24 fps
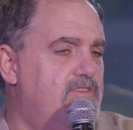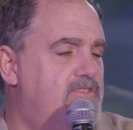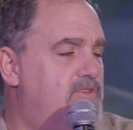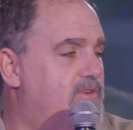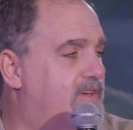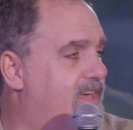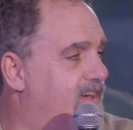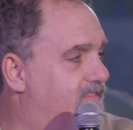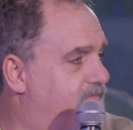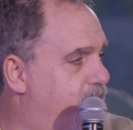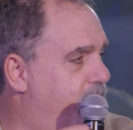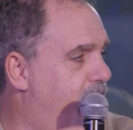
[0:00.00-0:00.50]

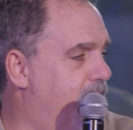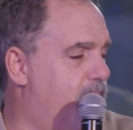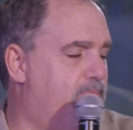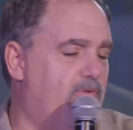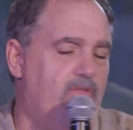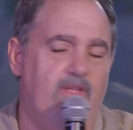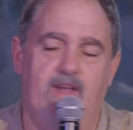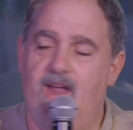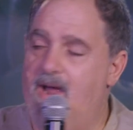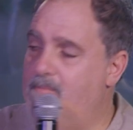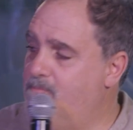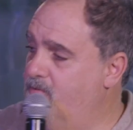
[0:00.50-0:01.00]
to give
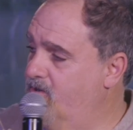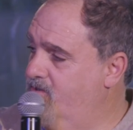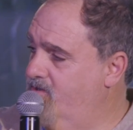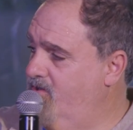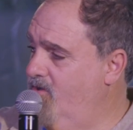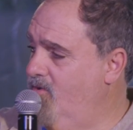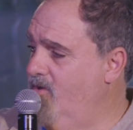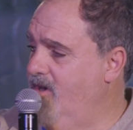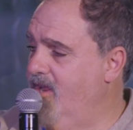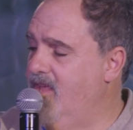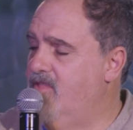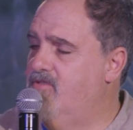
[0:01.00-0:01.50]
people an
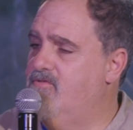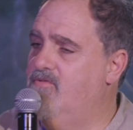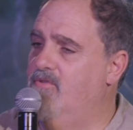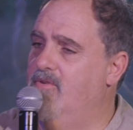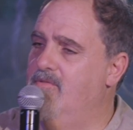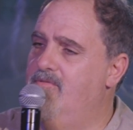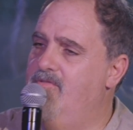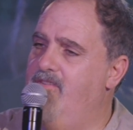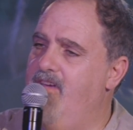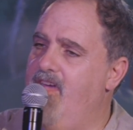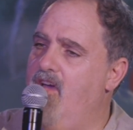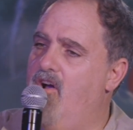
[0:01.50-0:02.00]
opportunity
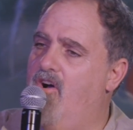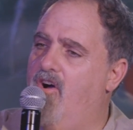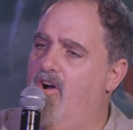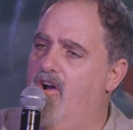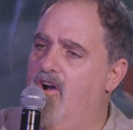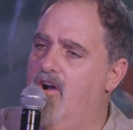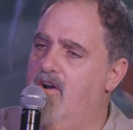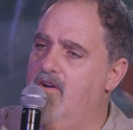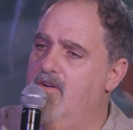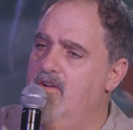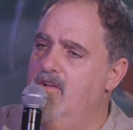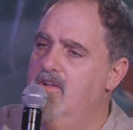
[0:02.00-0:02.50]
through
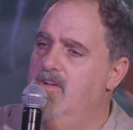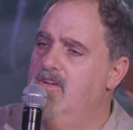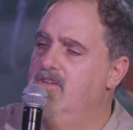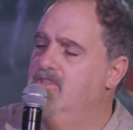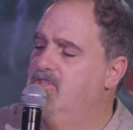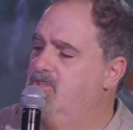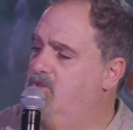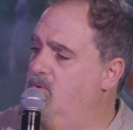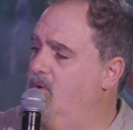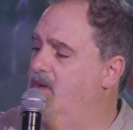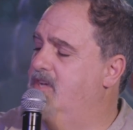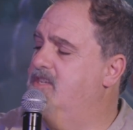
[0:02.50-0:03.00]
VR
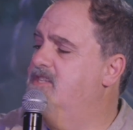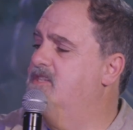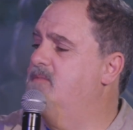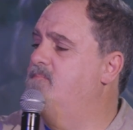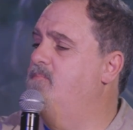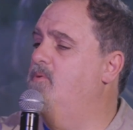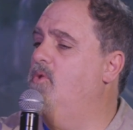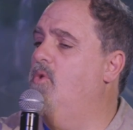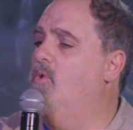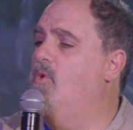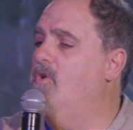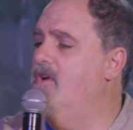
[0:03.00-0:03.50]
to
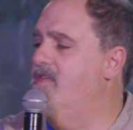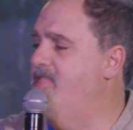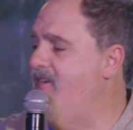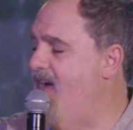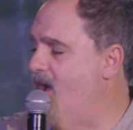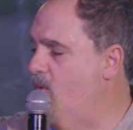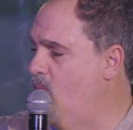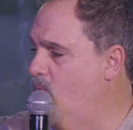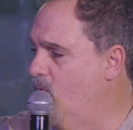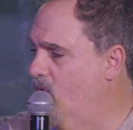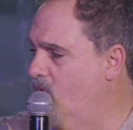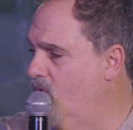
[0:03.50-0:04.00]
explore
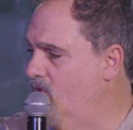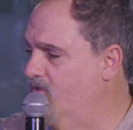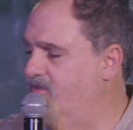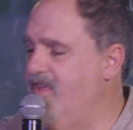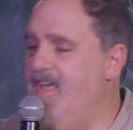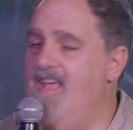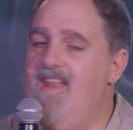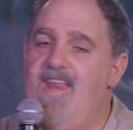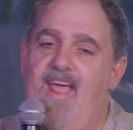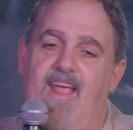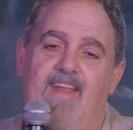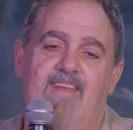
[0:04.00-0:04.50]
that
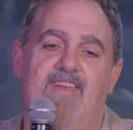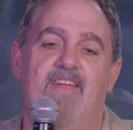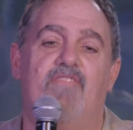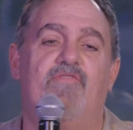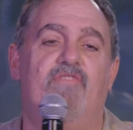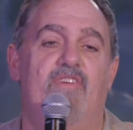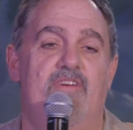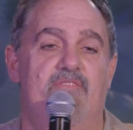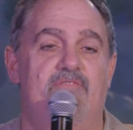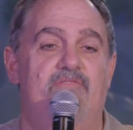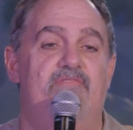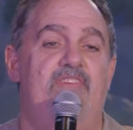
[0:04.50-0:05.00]
world in a
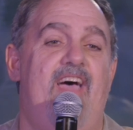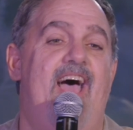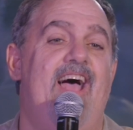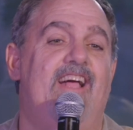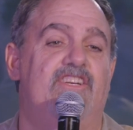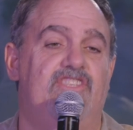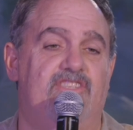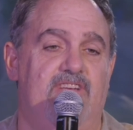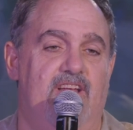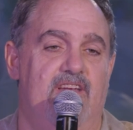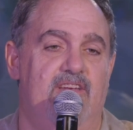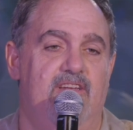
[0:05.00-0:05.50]
different
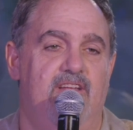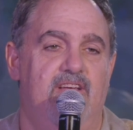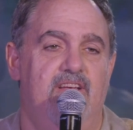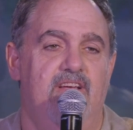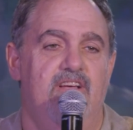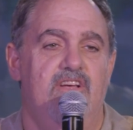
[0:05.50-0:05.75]
fashion,